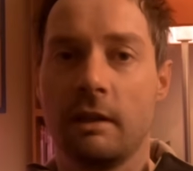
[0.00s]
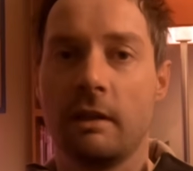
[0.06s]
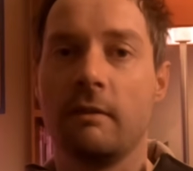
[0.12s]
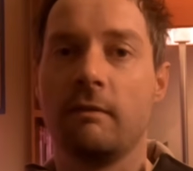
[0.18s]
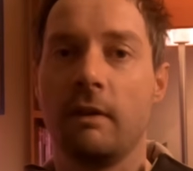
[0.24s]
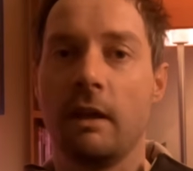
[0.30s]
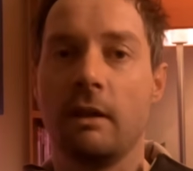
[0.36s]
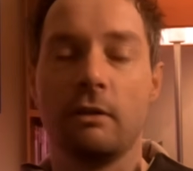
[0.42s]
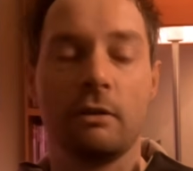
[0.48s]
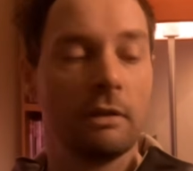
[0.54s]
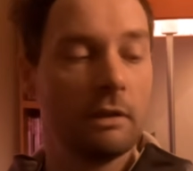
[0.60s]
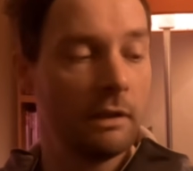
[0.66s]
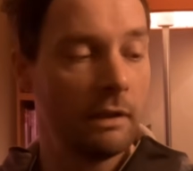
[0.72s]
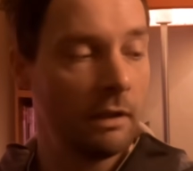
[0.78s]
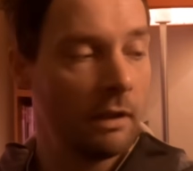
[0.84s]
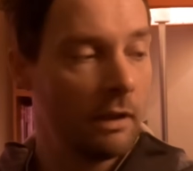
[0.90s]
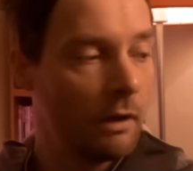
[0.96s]
and
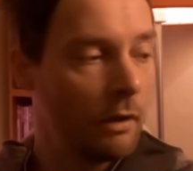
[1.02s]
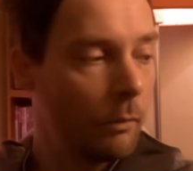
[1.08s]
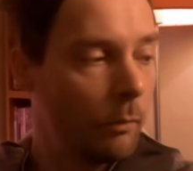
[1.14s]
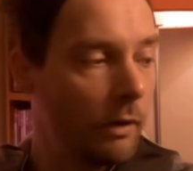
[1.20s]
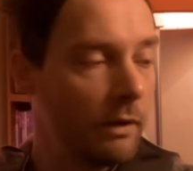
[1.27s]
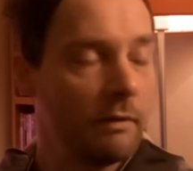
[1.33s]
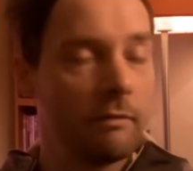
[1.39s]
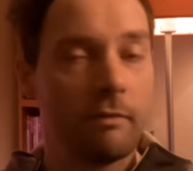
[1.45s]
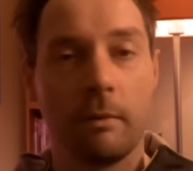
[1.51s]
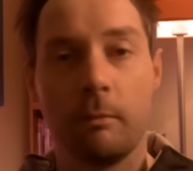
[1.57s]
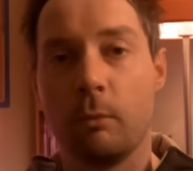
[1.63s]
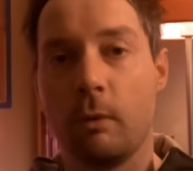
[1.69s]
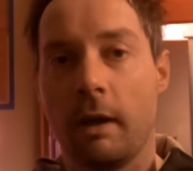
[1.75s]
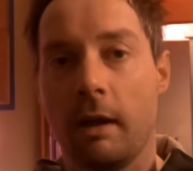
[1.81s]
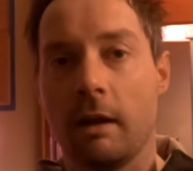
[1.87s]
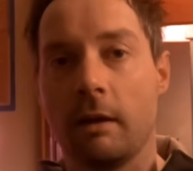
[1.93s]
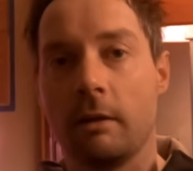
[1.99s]
eventually one of them
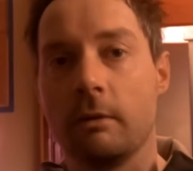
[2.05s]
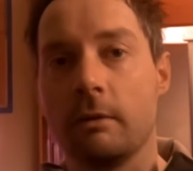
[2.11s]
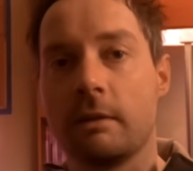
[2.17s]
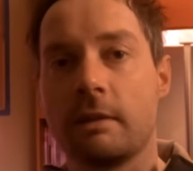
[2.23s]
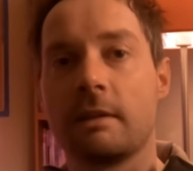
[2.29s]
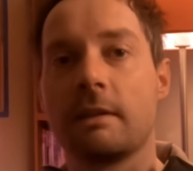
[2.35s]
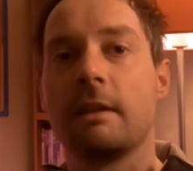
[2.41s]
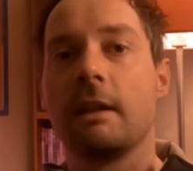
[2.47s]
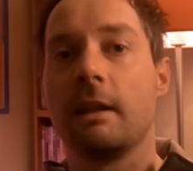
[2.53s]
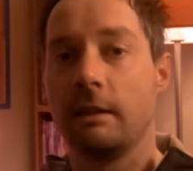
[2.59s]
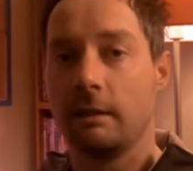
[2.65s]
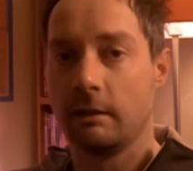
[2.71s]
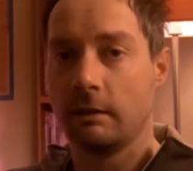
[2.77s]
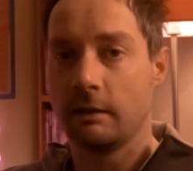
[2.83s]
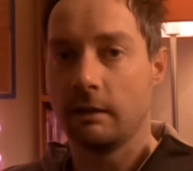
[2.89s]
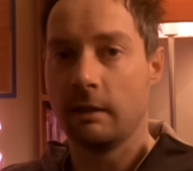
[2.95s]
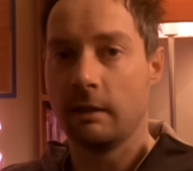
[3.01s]
wet out slightly.